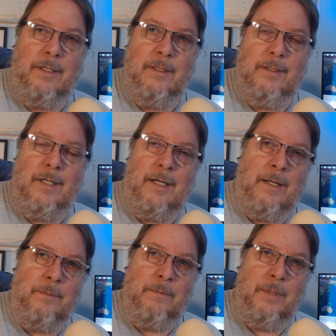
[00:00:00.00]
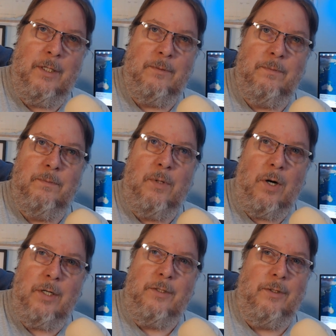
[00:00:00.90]
um, you know,
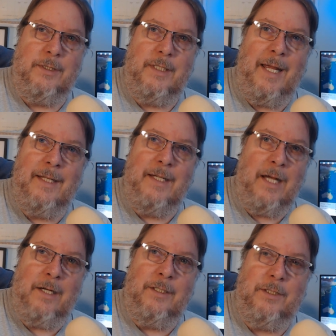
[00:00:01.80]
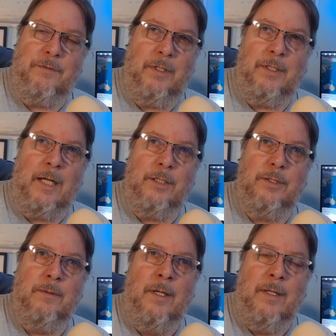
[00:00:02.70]
particles in the ionosphere that
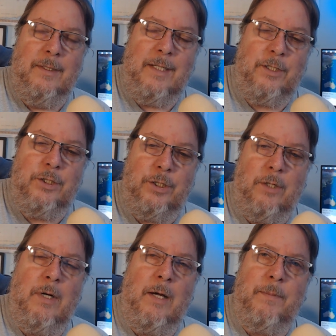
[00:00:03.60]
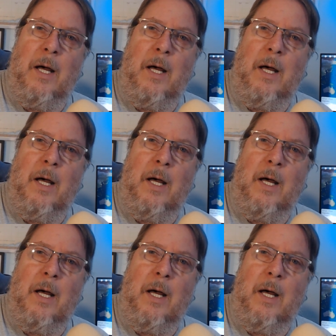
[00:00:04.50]
that show up.